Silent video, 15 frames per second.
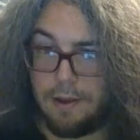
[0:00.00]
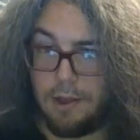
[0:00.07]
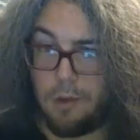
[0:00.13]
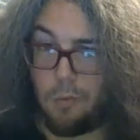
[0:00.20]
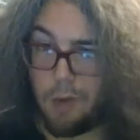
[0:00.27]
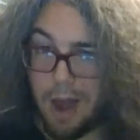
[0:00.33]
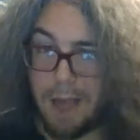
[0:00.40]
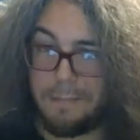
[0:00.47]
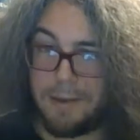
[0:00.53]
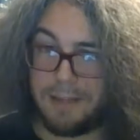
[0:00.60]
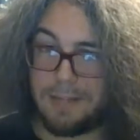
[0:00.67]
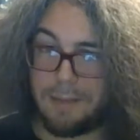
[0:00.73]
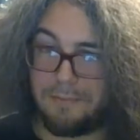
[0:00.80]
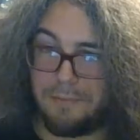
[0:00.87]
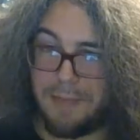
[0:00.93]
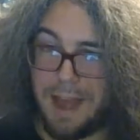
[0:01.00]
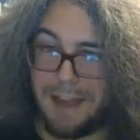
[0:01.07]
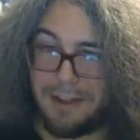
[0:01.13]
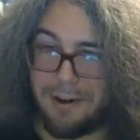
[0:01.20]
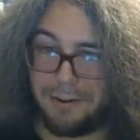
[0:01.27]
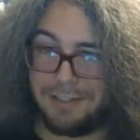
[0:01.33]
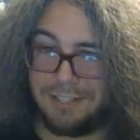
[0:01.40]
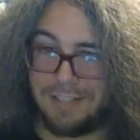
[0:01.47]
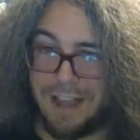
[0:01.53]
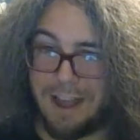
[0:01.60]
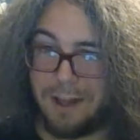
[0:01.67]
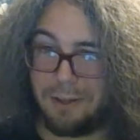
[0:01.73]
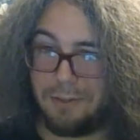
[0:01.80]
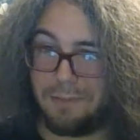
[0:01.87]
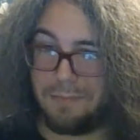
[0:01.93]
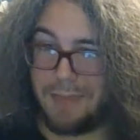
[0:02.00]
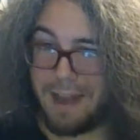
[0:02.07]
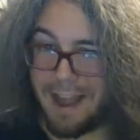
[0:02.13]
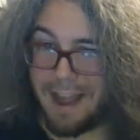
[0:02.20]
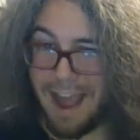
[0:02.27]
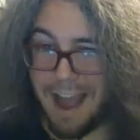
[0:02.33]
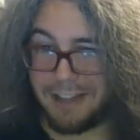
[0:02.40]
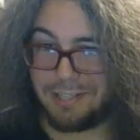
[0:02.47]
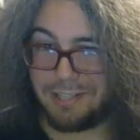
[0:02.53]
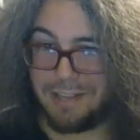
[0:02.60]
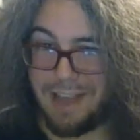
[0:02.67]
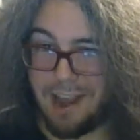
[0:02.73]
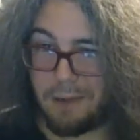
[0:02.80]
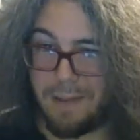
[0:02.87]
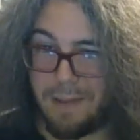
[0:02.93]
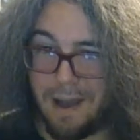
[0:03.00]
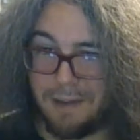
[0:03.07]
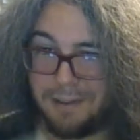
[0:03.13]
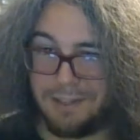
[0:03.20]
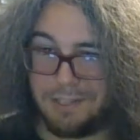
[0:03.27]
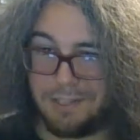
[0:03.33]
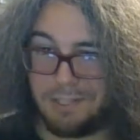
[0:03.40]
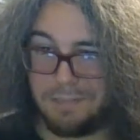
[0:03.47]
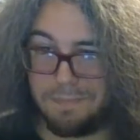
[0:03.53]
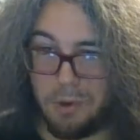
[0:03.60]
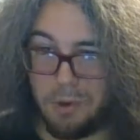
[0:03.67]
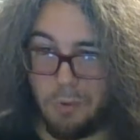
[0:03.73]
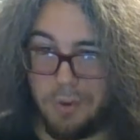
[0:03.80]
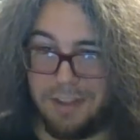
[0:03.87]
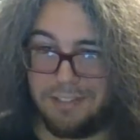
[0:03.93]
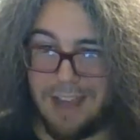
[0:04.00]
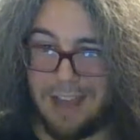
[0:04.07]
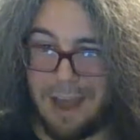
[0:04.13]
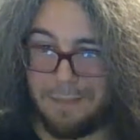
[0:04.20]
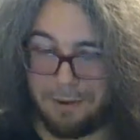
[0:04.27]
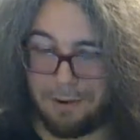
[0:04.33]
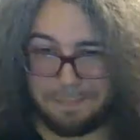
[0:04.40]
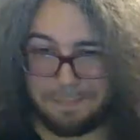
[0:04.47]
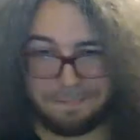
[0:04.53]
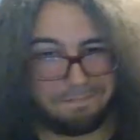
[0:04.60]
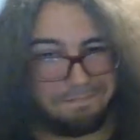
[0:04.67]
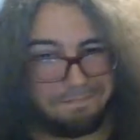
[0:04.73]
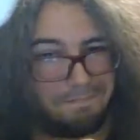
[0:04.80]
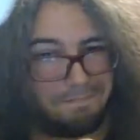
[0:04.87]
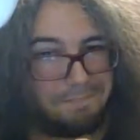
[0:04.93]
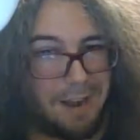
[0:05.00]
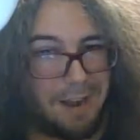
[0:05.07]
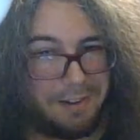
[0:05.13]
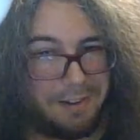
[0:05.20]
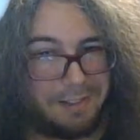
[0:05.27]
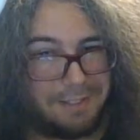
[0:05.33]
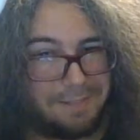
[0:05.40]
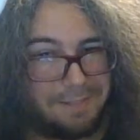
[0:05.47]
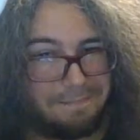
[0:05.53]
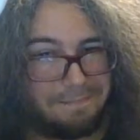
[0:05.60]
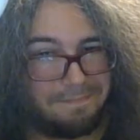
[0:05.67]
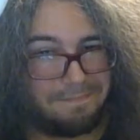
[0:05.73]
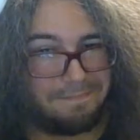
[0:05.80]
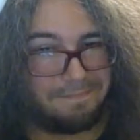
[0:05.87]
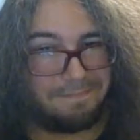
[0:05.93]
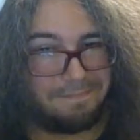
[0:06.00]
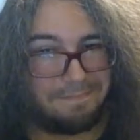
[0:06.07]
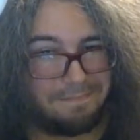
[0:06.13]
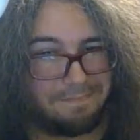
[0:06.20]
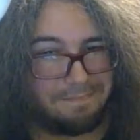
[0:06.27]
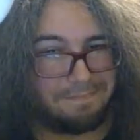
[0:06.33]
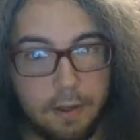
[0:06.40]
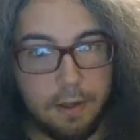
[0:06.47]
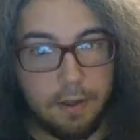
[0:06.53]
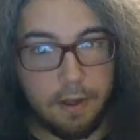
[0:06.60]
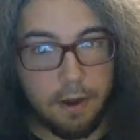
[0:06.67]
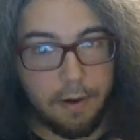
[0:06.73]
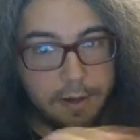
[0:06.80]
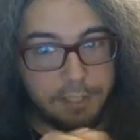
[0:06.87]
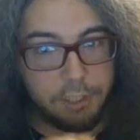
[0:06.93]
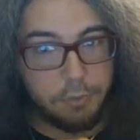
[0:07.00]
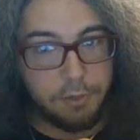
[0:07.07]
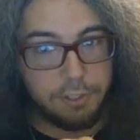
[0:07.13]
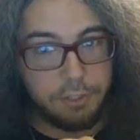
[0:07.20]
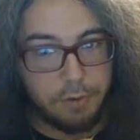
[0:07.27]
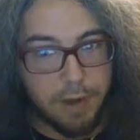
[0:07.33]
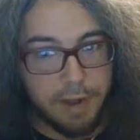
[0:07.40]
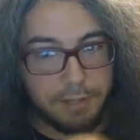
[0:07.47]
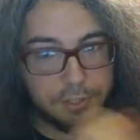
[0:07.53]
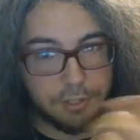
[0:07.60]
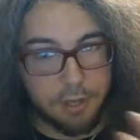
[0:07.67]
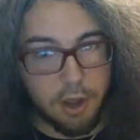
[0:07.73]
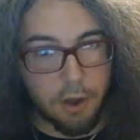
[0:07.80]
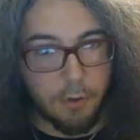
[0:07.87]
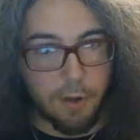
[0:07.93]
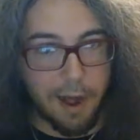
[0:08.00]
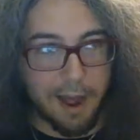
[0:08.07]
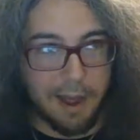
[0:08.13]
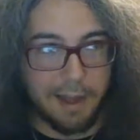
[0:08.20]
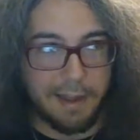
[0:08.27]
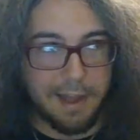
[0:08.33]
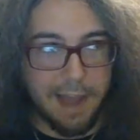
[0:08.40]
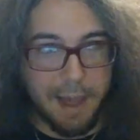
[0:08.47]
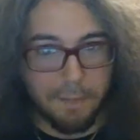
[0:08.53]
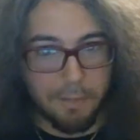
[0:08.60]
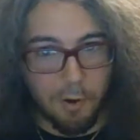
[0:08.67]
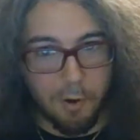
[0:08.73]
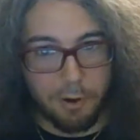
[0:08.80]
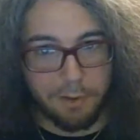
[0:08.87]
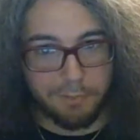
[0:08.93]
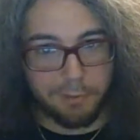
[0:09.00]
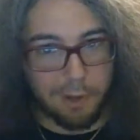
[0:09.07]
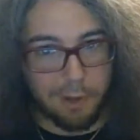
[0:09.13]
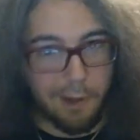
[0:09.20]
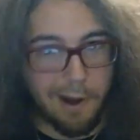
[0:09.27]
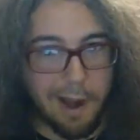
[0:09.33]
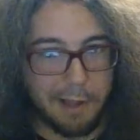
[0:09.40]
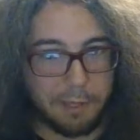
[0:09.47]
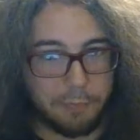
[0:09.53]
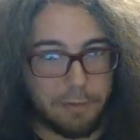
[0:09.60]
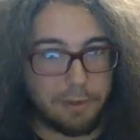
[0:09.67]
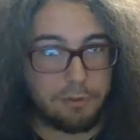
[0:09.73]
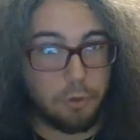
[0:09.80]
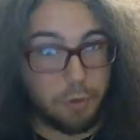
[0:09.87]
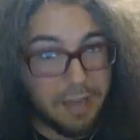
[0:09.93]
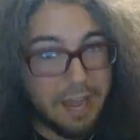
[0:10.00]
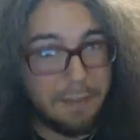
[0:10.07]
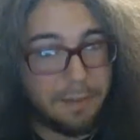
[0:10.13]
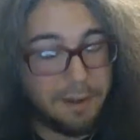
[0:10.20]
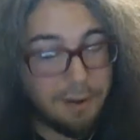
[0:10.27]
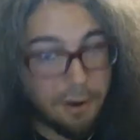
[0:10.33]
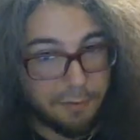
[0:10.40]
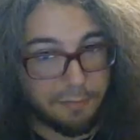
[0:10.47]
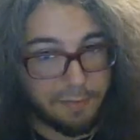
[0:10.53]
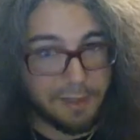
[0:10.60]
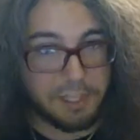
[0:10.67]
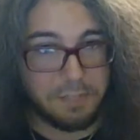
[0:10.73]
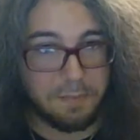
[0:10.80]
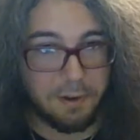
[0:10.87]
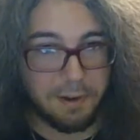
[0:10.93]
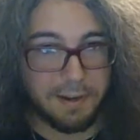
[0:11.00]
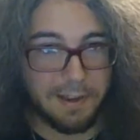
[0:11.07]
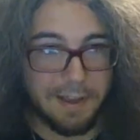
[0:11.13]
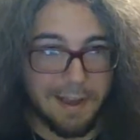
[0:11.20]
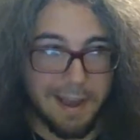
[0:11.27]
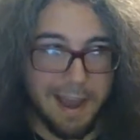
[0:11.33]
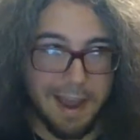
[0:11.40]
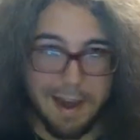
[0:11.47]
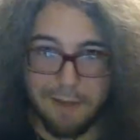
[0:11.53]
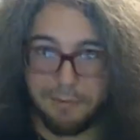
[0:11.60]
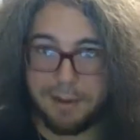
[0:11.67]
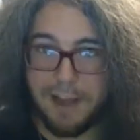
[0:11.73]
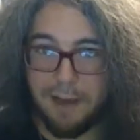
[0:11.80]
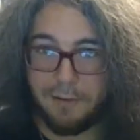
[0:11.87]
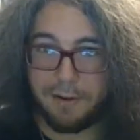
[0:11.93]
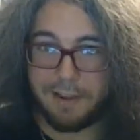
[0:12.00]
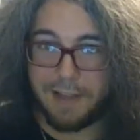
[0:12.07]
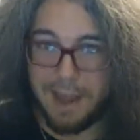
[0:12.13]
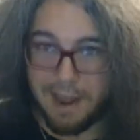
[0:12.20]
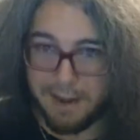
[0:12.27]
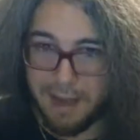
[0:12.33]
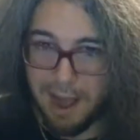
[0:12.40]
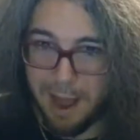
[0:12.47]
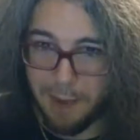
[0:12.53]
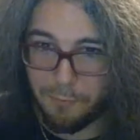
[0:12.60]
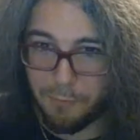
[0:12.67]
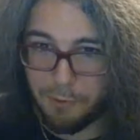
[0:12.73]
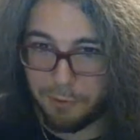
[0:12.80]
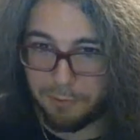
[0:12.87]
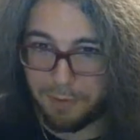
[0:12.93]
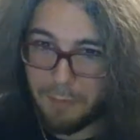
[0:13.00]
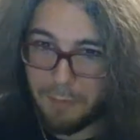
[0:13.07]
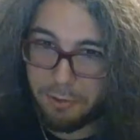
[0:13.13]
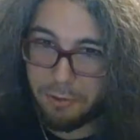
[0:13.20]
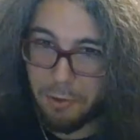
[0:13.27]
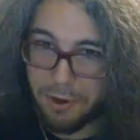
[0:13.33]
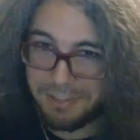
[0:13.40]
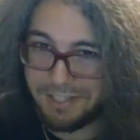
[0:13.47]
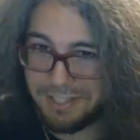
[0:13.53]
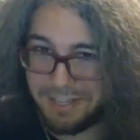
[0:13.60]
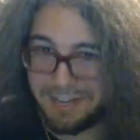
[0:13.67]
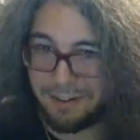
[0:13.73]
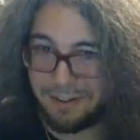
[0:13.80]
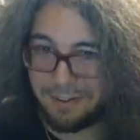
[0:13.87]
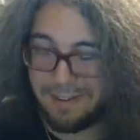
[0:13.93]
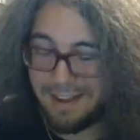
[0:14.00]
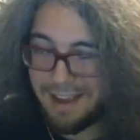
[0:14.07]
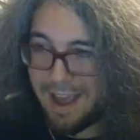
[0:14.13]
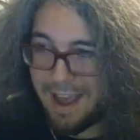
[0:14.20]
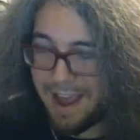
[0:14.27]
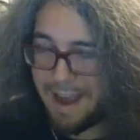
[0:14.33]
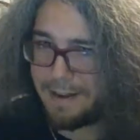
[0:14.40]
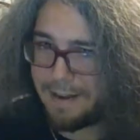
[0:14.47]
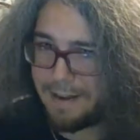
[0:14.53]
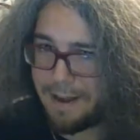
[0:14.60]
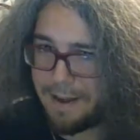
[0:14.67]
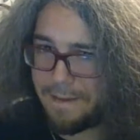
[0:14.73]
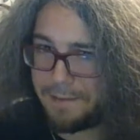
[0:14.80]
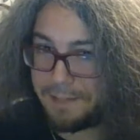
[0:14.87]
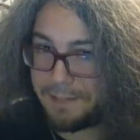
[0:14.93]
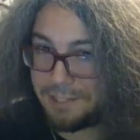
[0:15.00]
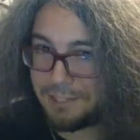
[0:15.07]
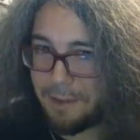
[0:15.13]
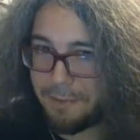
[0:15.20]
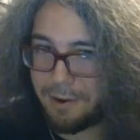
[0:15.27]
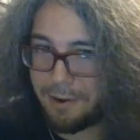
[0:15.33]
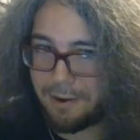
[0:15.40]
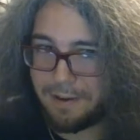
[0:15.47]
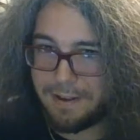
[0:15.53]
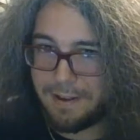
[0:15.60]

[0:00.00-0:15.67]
What I picked up from that yard sale that I actually care about is the Wii Zapper. There it is. Alright, so as you guys know, I am part of Long Island Retro Gaming on Facebook, and every now and again I will come across a deal, and this summer,